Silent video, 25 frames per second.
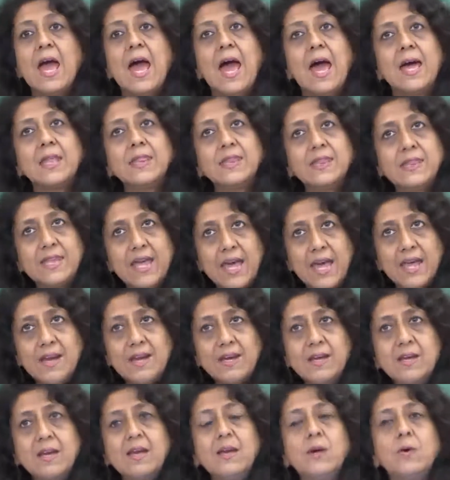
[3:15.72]
And
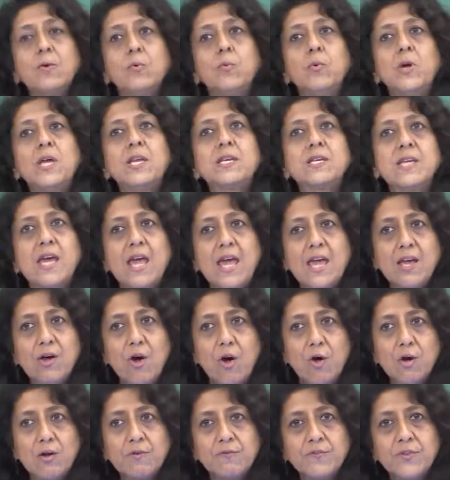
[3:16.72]
then we take
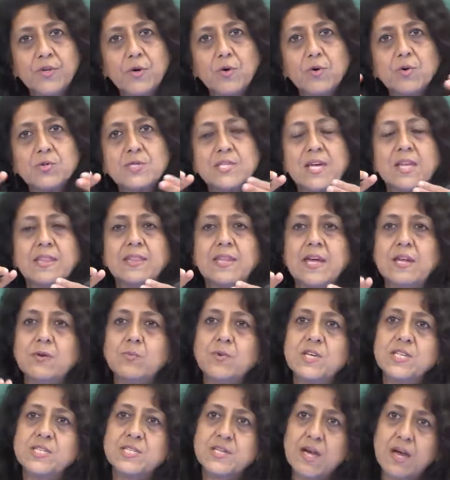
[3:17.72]
all of those and then
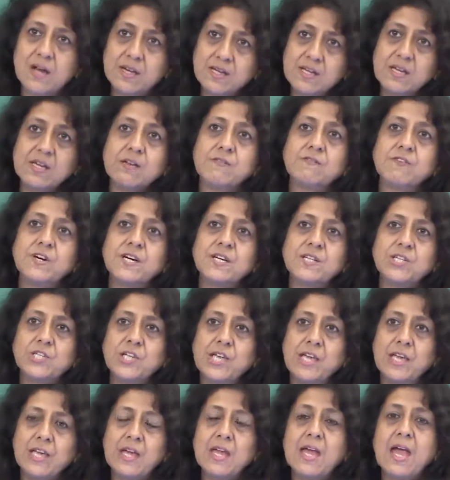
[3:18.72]
we start
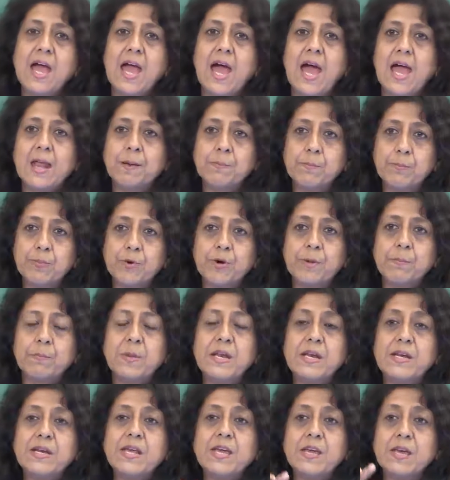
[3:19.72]
converging and
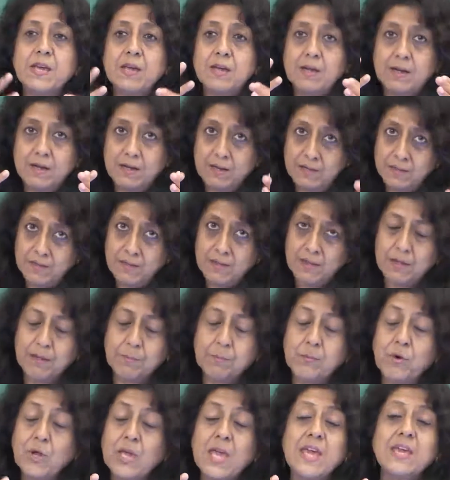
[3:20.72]
bringing
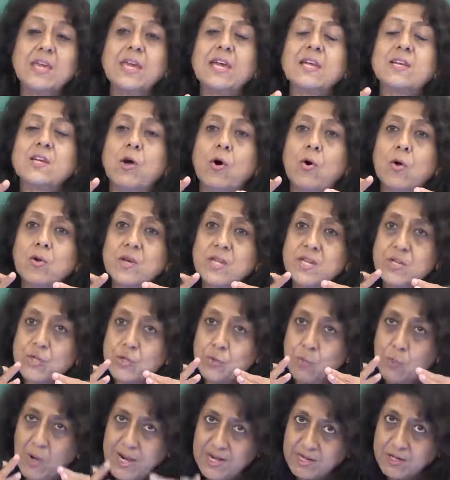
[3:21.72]
it all
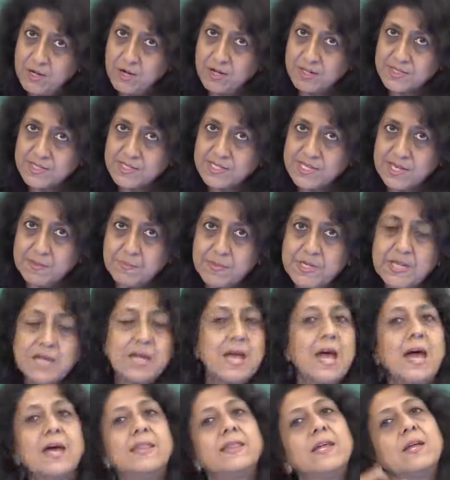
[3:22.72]
into one concept,
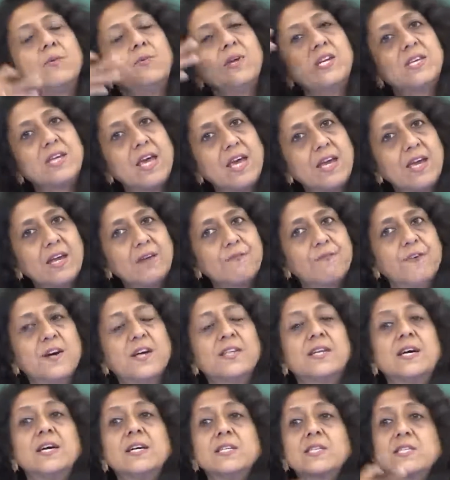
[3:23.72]
and then we take it
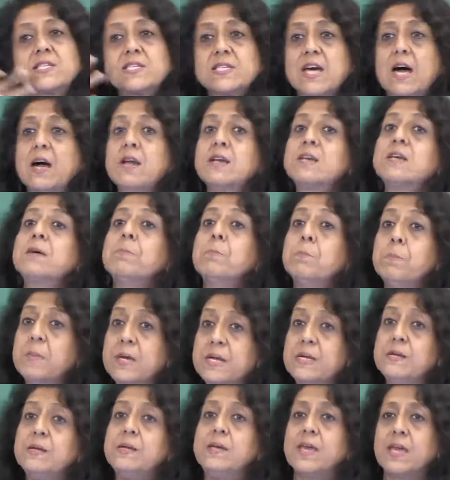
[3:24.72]
further and start
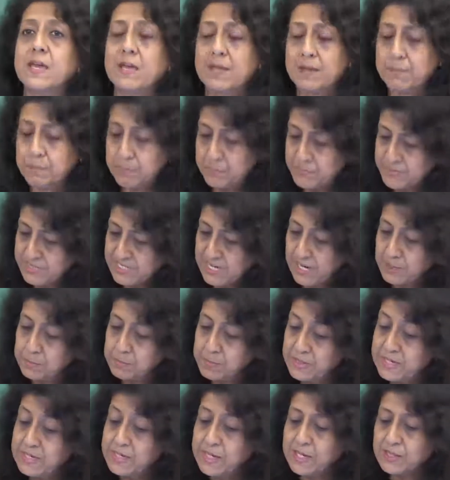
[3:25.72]
building
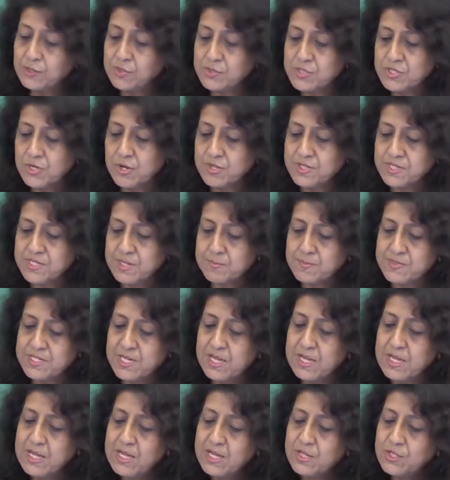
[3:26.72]
those concepts.
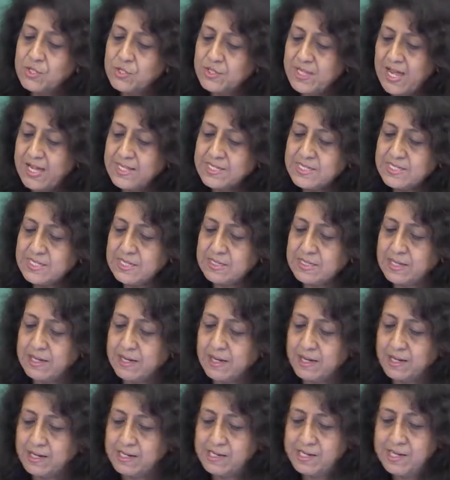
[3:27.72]
So that's the
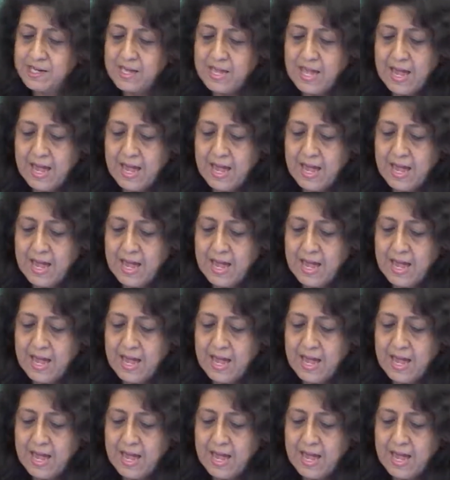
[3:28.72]
third.